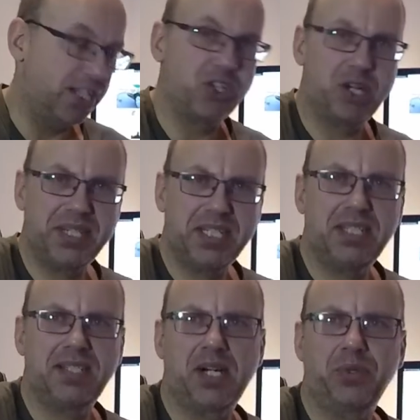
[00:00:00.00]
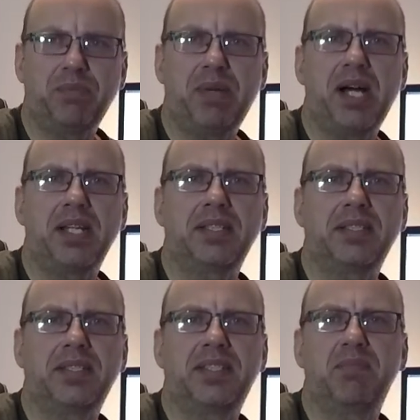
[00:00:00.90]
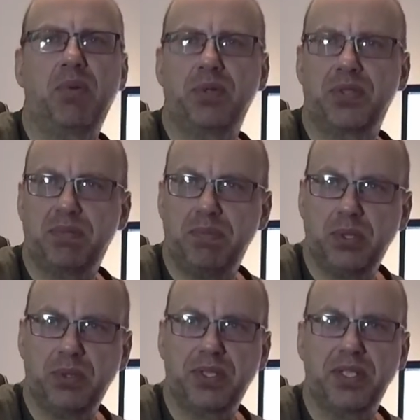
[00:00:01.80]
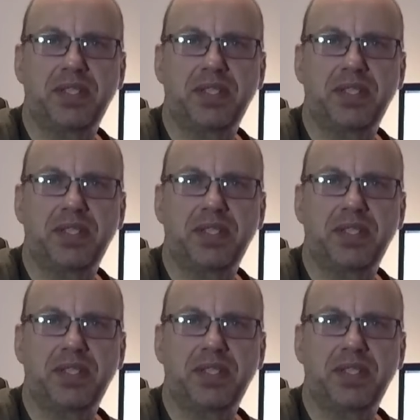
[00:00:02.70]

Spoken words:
Germany the Autobahn is more smooth.